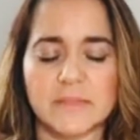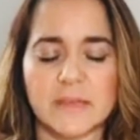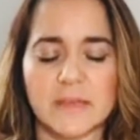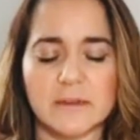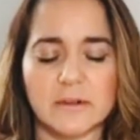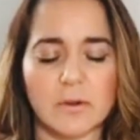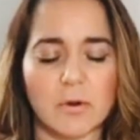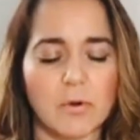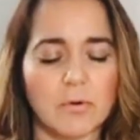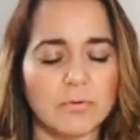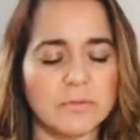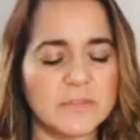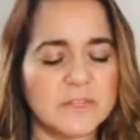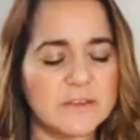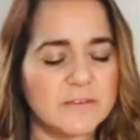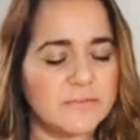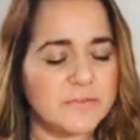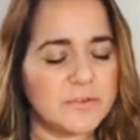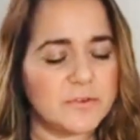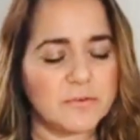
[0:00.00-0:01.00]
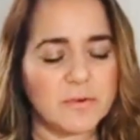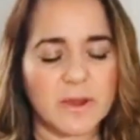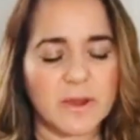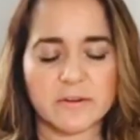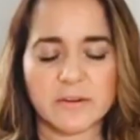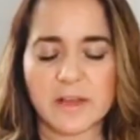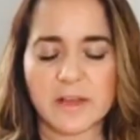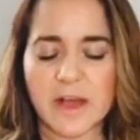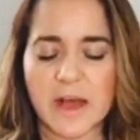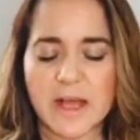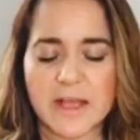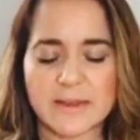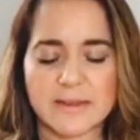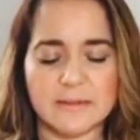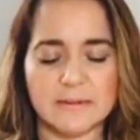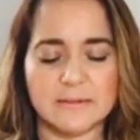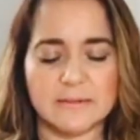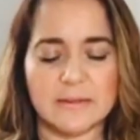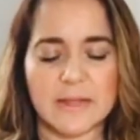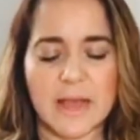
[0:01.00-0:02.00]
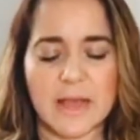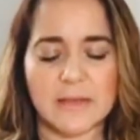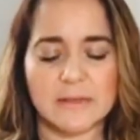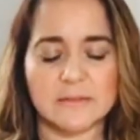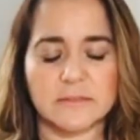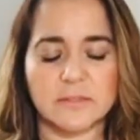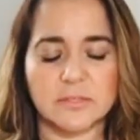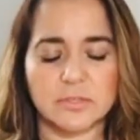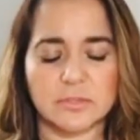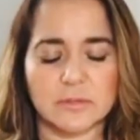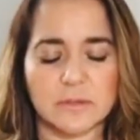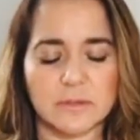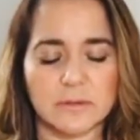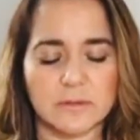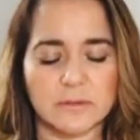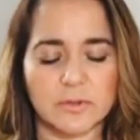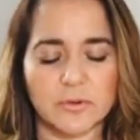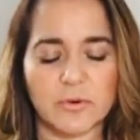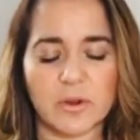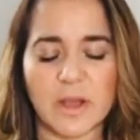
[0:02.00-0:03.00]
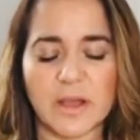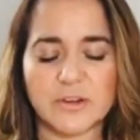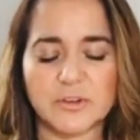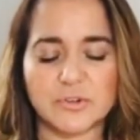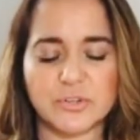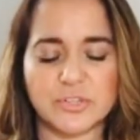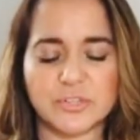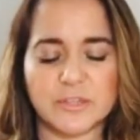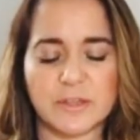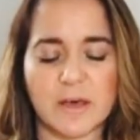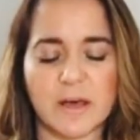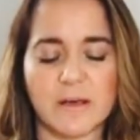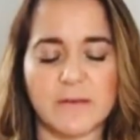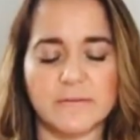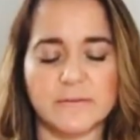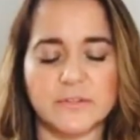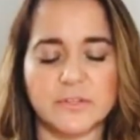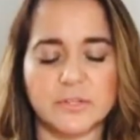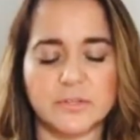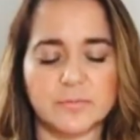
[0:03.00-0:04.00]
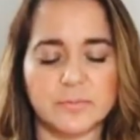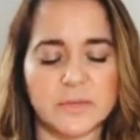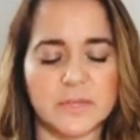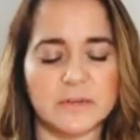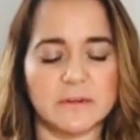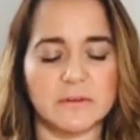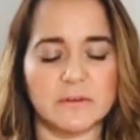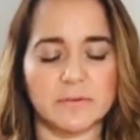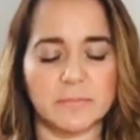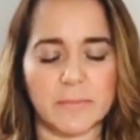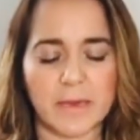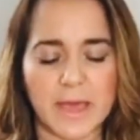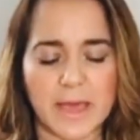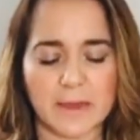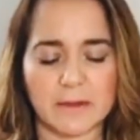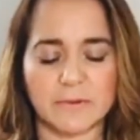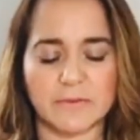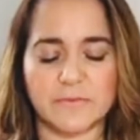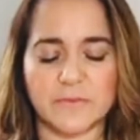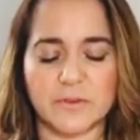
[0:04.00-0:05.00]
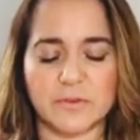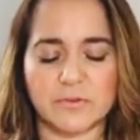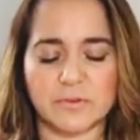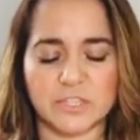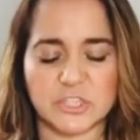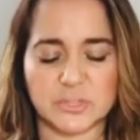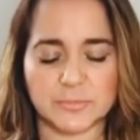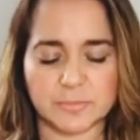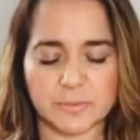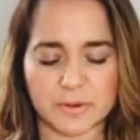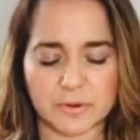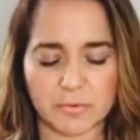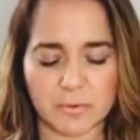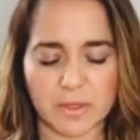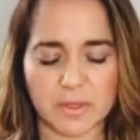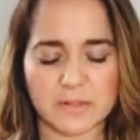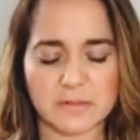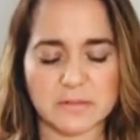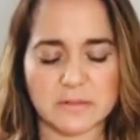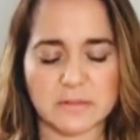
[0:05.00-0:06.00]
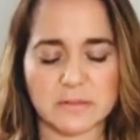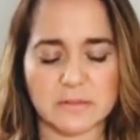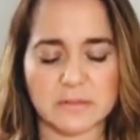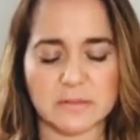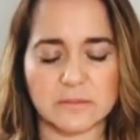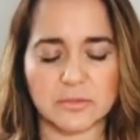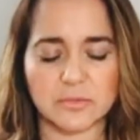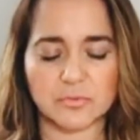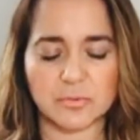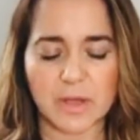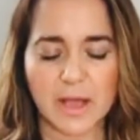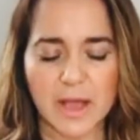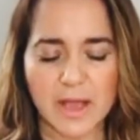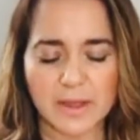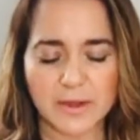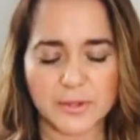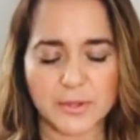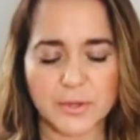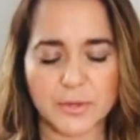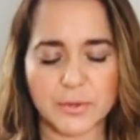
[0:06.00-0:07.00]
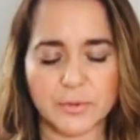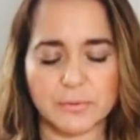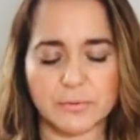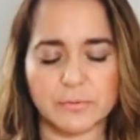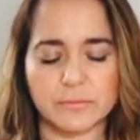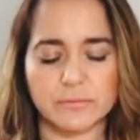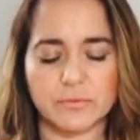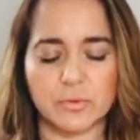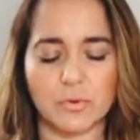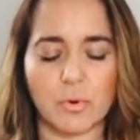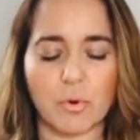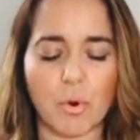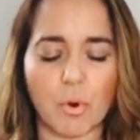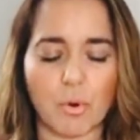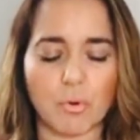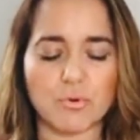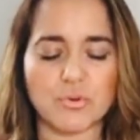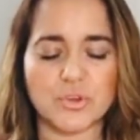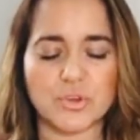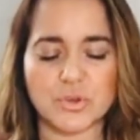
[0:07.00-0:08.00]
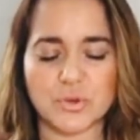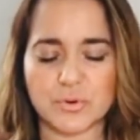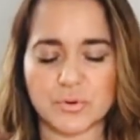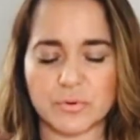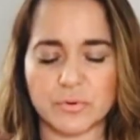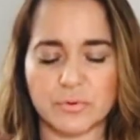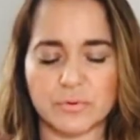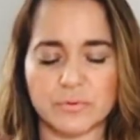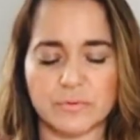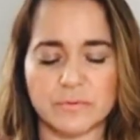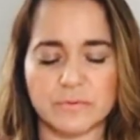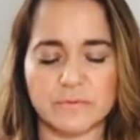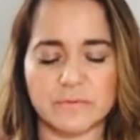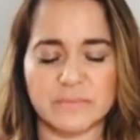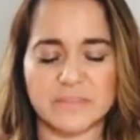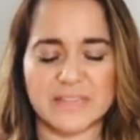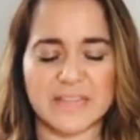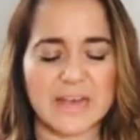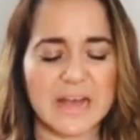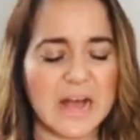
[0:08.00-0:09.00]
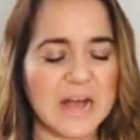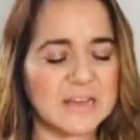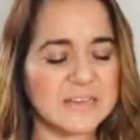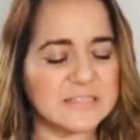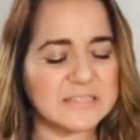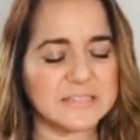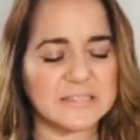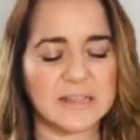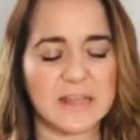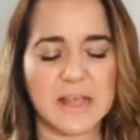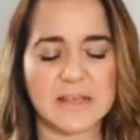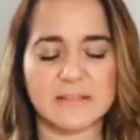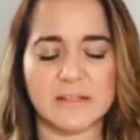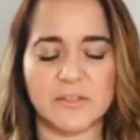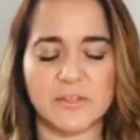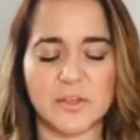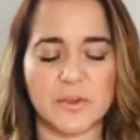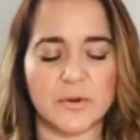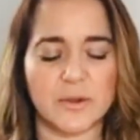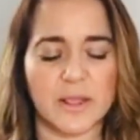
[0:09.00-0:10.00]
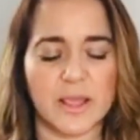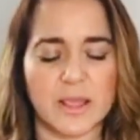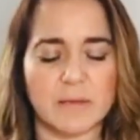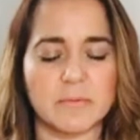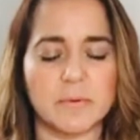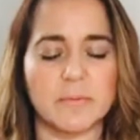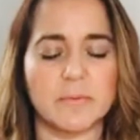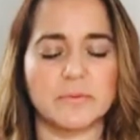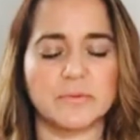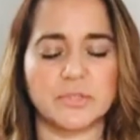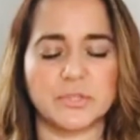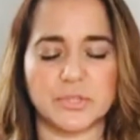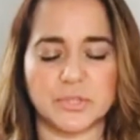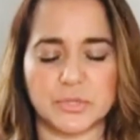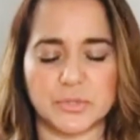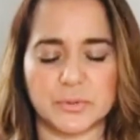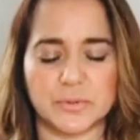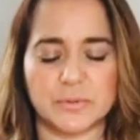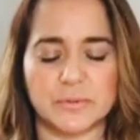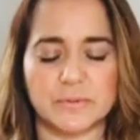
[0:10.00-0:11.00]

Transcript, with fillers: and only if you are guided as your higher self to be in command of your experience, to guide you, to hold you, the highest light that you are able to.